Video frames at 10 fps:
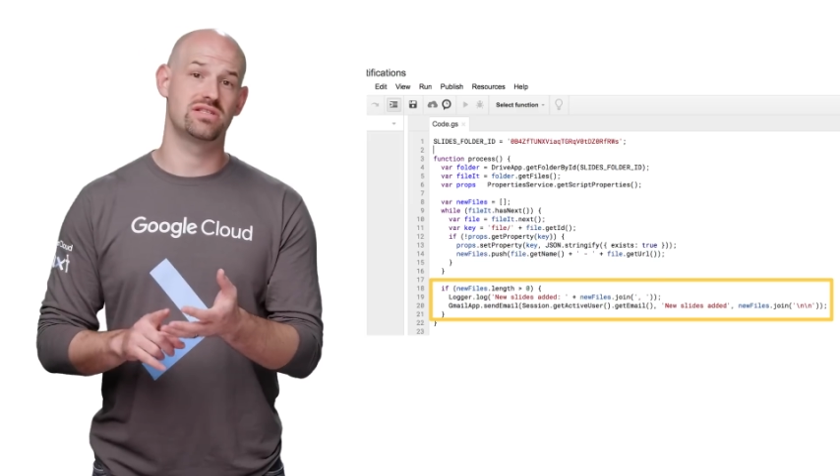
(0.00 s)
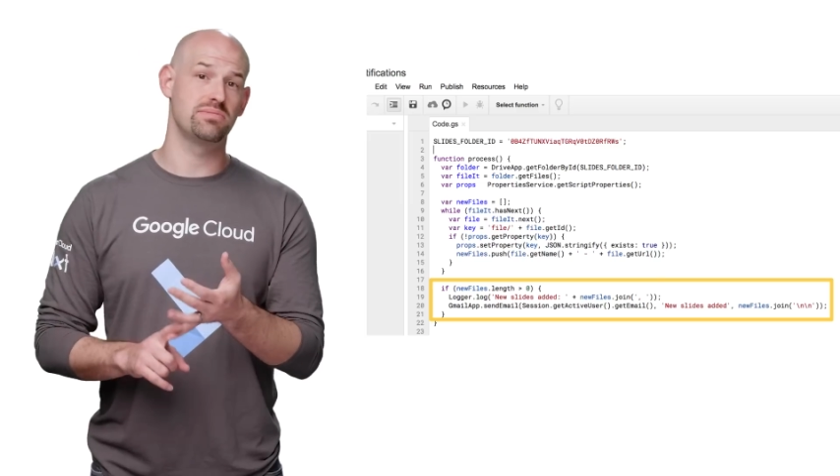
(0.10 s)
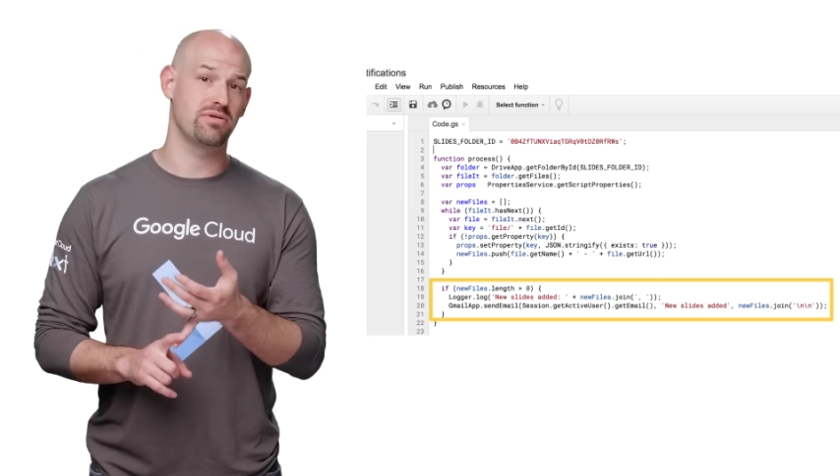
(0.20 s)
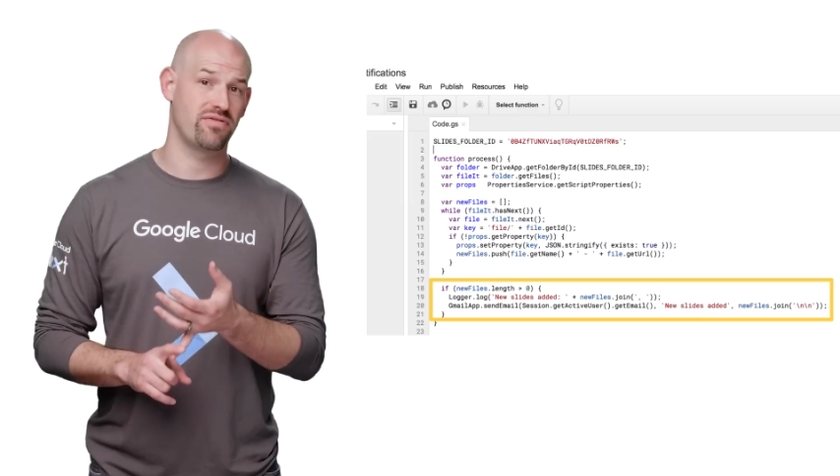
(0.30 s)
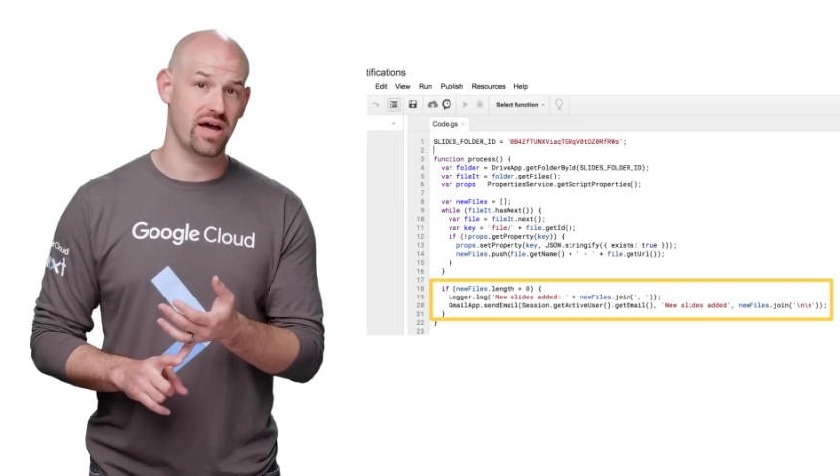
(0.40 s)

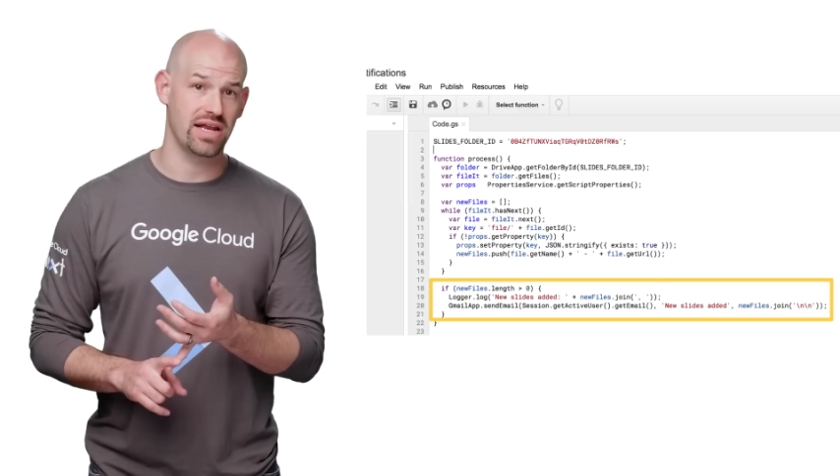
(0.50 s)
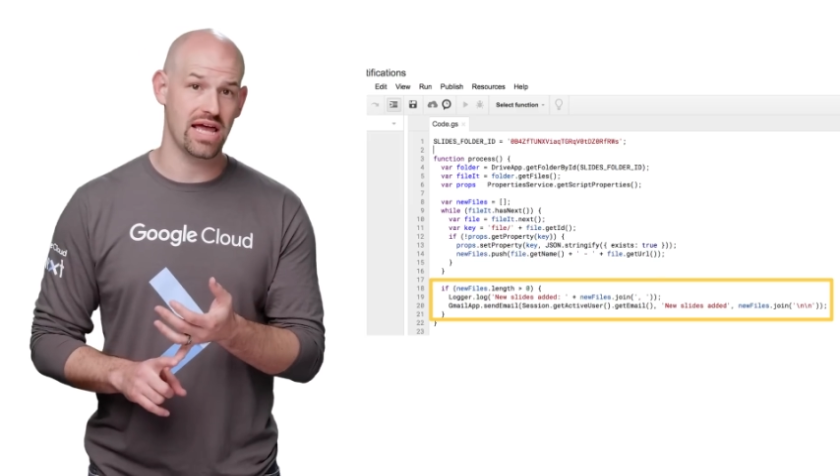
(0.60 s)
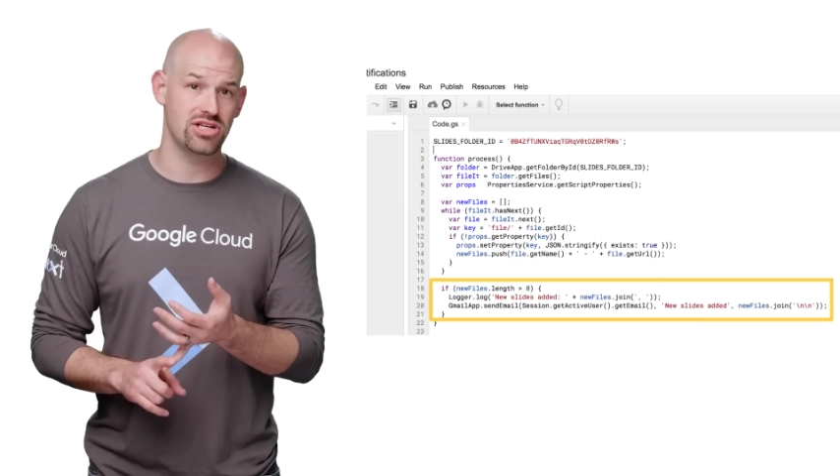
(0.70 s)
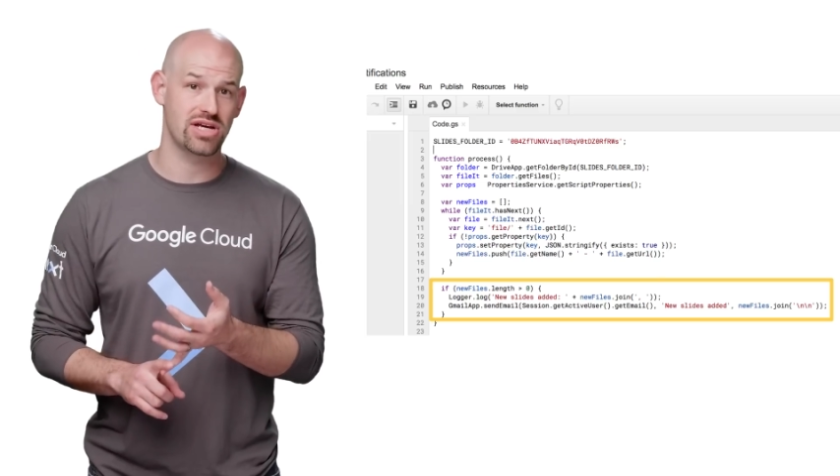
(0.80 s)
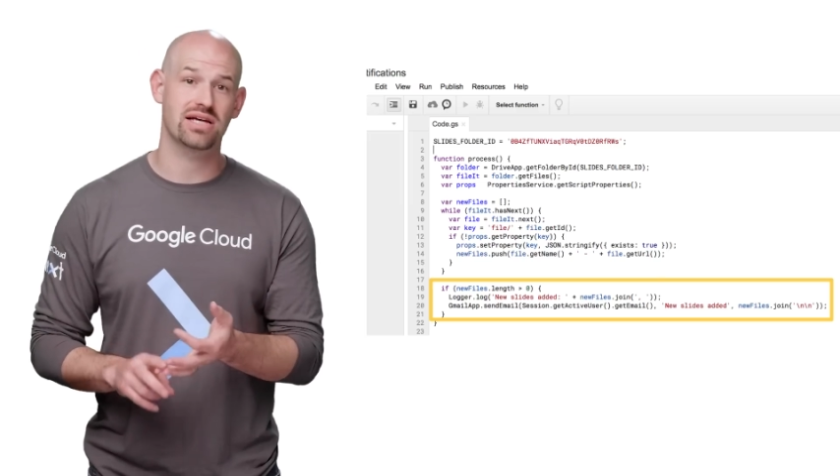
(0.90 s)
simplified
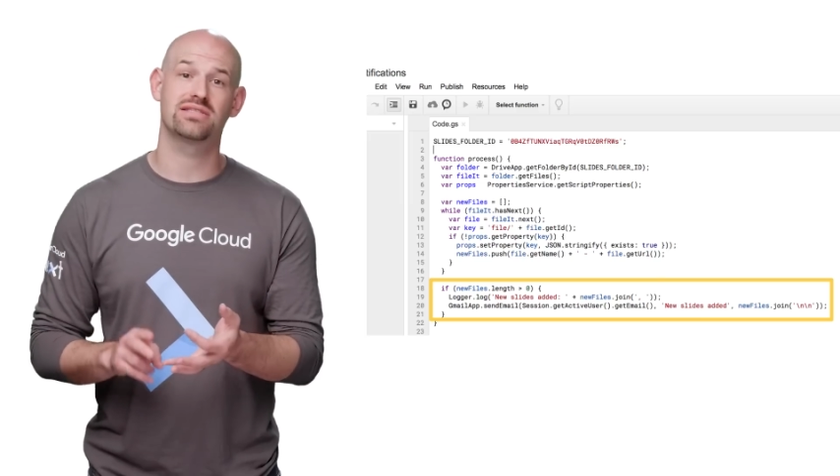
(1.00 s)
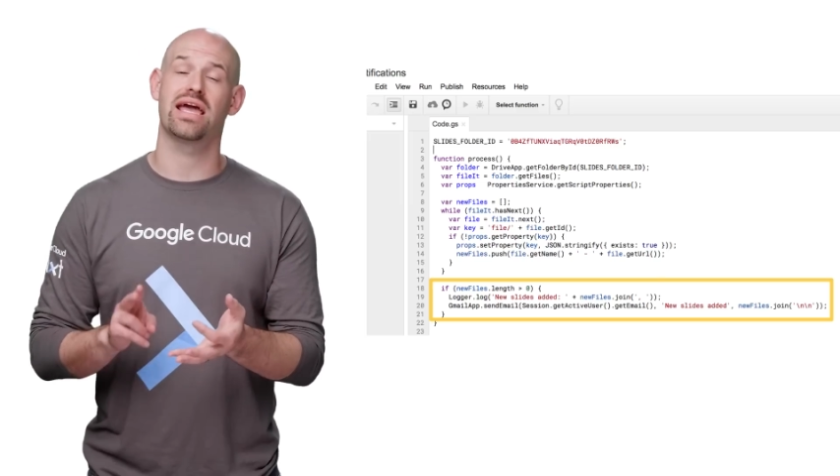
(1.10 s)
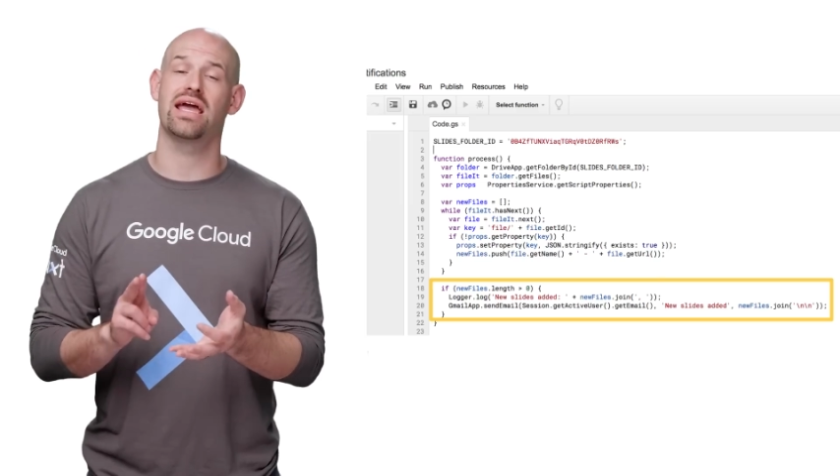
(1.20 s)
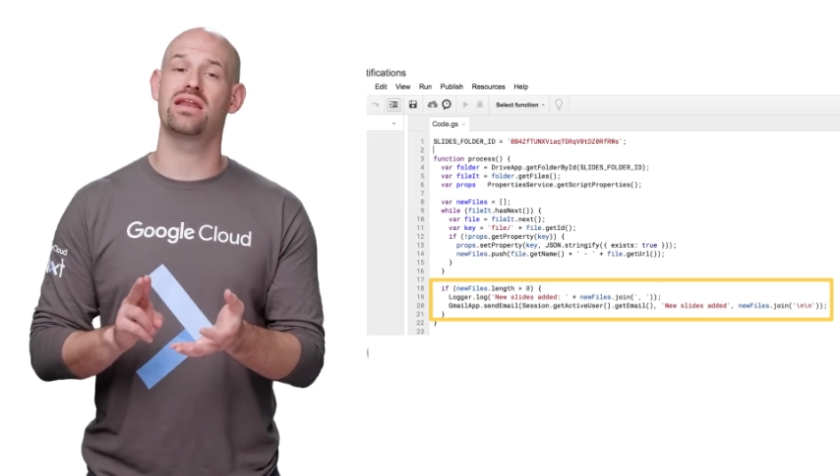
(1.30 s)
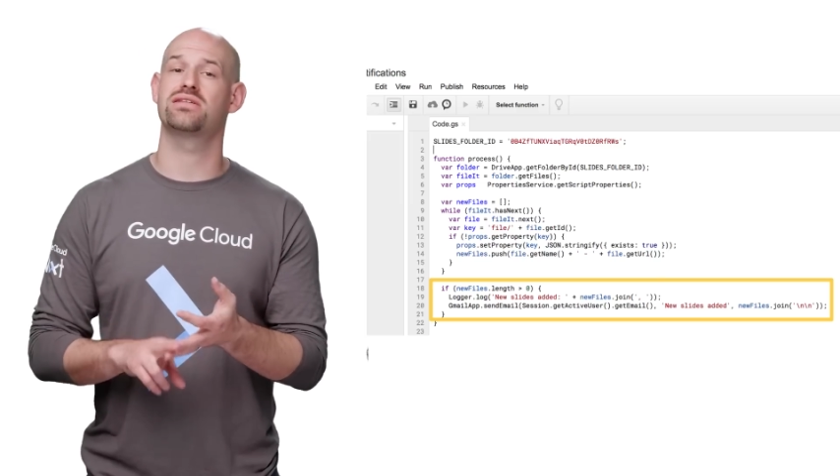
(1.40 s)
AJAX,
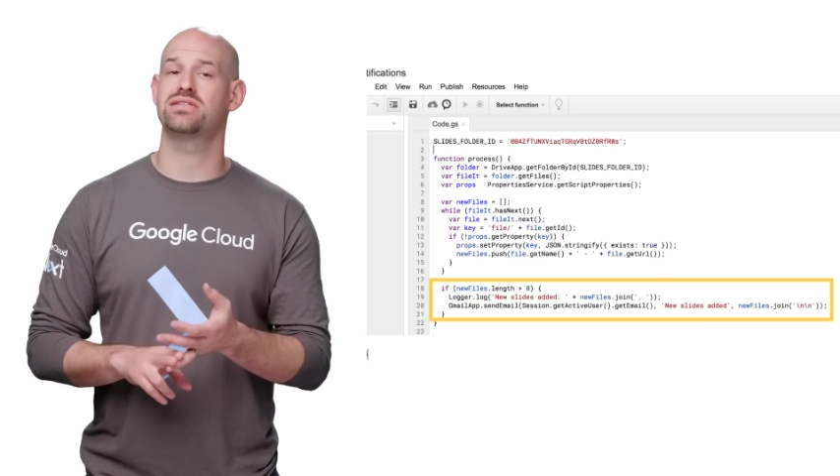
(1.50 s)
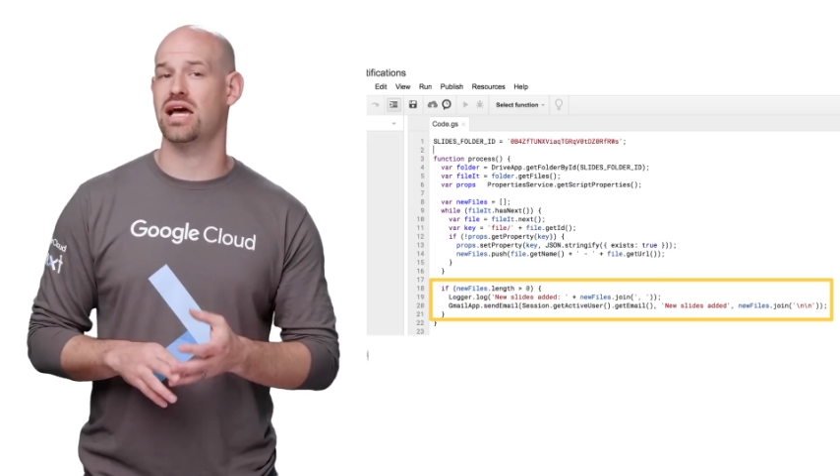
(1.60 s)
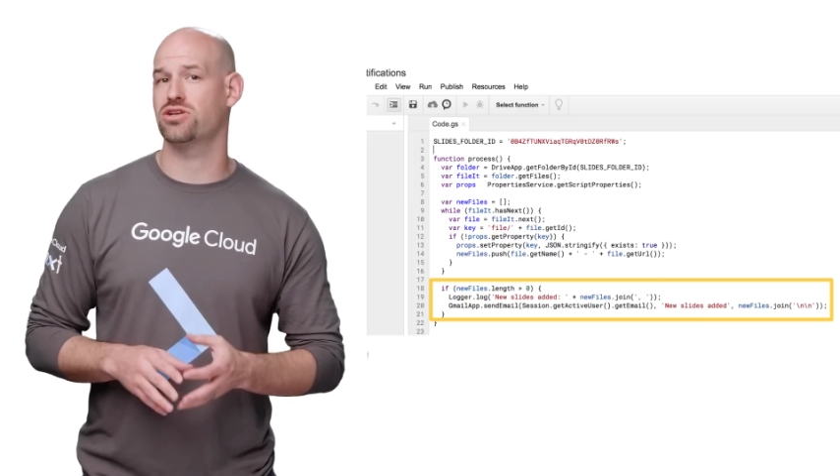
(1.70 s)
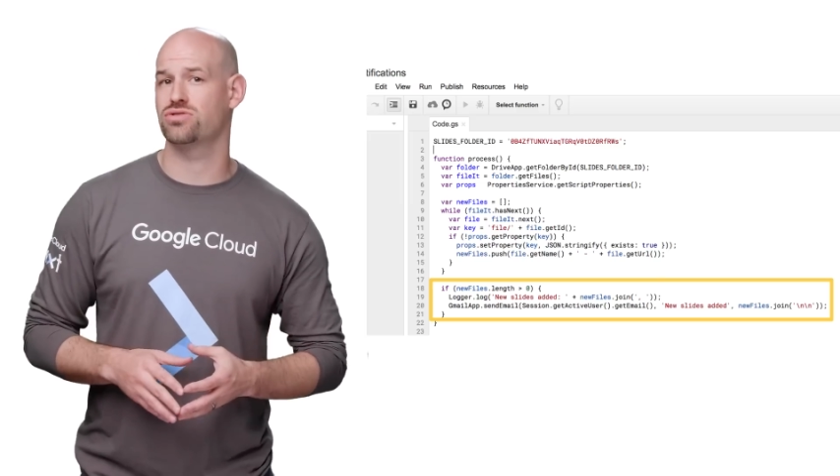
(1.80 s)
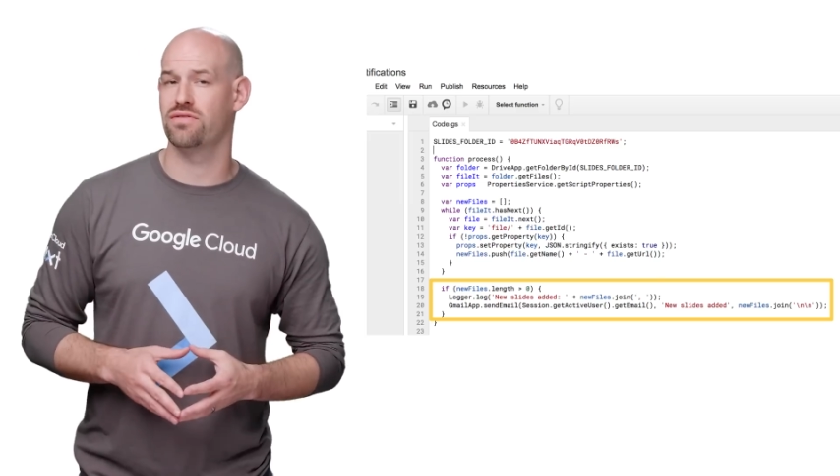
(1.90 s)
and
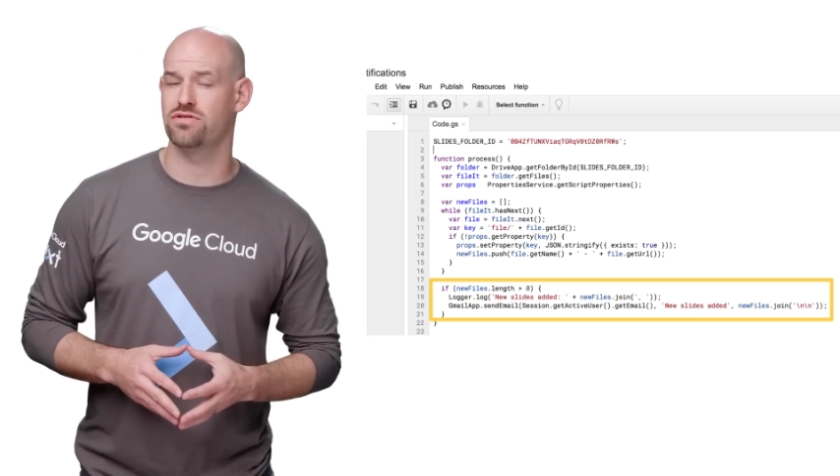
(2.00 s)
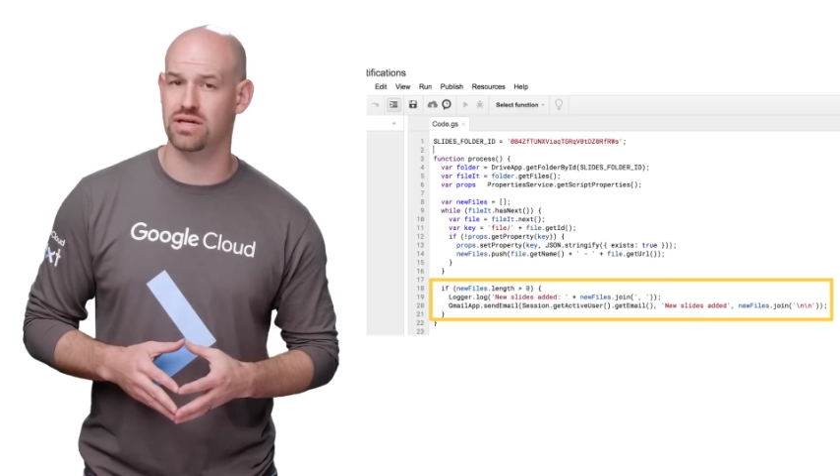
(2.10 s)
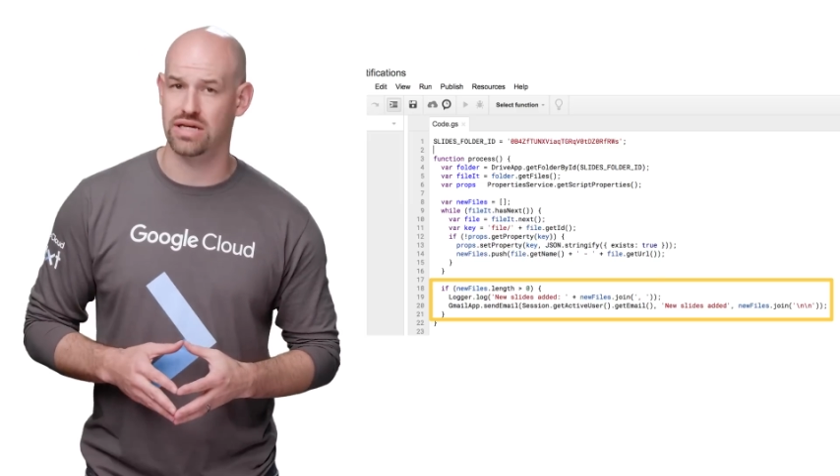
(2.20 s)
Stackdriver